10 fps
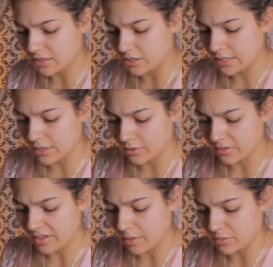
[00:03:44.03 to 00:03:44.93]
their
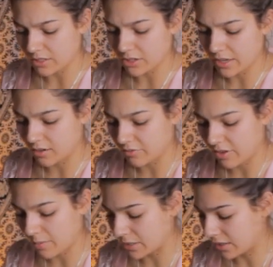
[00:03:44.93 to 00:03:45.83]
secret family, their hidden
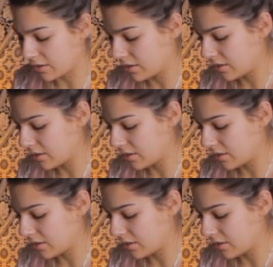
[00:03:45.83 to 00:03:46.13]
family.